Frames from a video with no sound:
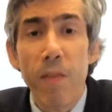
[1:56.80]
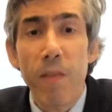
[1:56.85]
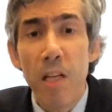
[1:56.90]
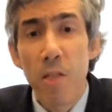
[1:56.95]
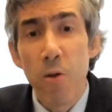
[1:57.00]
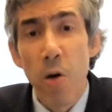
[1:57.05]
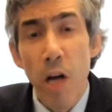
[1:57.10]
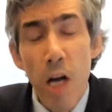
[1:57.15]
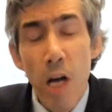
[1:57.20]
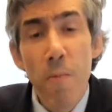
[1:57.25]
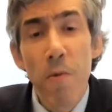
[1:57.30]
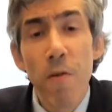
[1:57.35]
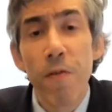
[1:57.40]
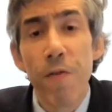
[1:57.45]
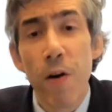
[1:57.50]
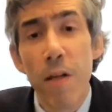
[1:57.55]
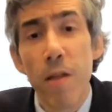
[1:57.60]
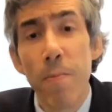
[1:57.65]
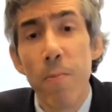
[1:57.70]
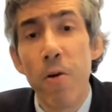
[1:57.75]
So I hope you'll
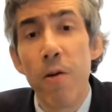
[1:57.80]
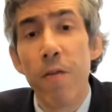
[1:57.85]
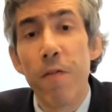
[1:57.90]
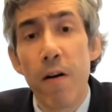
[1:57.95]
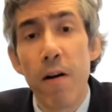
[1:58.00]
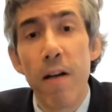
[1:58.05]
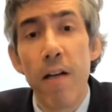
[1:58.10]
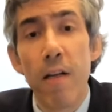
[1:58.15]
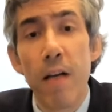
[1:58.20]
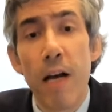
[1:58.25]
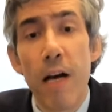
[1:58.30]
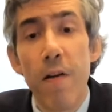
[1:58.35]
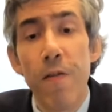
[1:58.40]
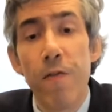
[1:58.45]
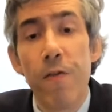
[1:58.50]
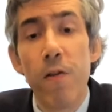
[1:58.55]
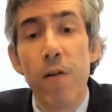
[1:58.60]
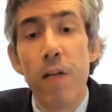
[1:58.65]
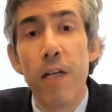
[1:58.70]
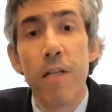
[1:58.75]
find the book very
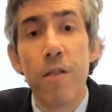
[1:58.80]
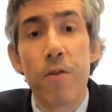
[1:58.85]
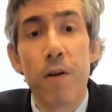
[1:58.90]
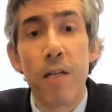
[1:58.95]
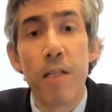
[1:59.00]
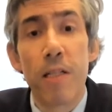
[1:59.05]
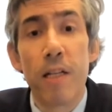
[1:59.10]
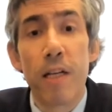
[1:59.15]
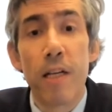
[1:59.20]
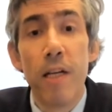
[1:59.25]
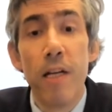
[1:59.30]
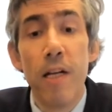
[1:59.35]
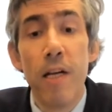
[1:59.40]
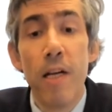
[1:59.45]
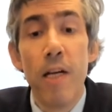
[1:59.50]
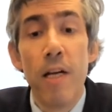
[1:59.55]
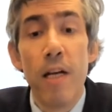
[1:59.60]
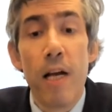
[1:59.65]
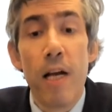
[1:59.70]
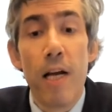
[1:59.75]
helpful and interesting,
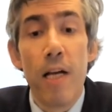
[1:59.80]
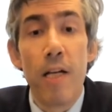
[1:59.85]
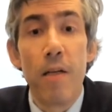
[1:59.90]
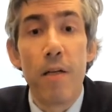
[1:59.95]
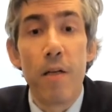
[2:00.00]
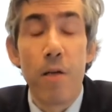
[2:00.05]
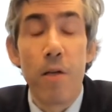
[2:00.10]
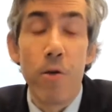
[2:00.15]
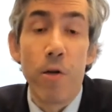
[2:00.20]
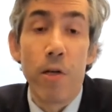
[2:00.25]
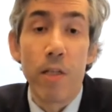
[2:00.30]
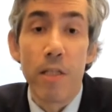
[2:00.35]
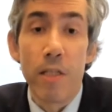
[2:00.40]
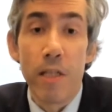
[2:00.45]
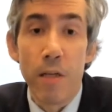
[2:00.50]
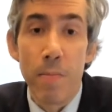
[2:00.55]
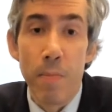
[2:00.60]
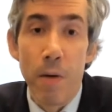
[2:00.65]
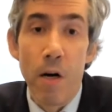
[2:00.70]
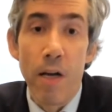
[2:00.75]
and that you'll
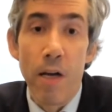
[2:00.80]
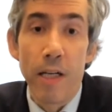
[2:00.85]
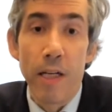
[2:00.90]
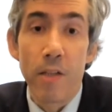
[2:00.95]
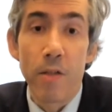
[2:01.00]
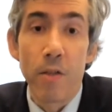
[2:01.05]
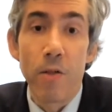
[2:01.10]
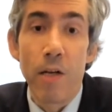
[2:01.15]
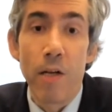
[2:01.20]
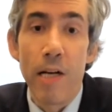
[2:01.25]
consider buying it.